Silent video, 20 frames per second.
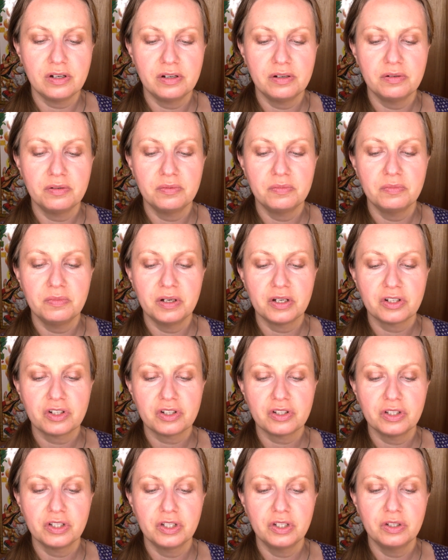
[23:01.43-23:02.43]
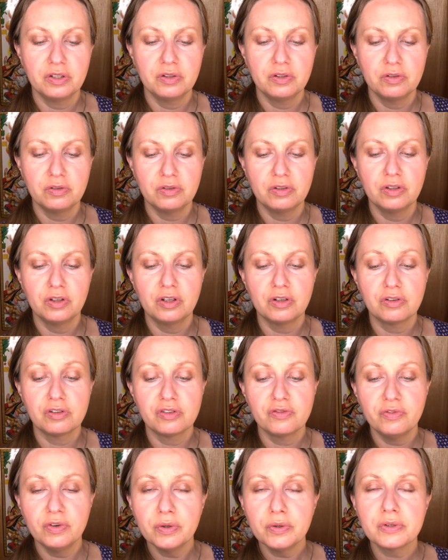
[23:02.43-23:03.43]
actually
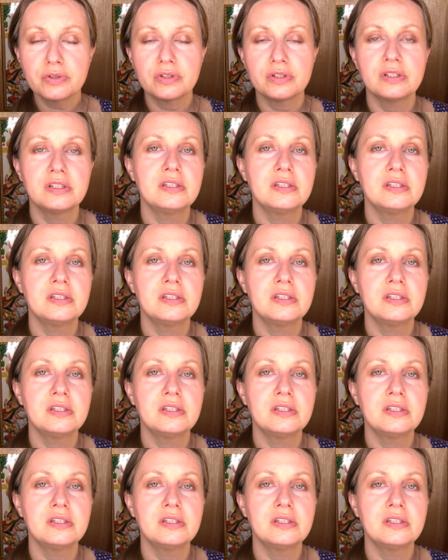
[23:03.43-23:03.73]
increased focus on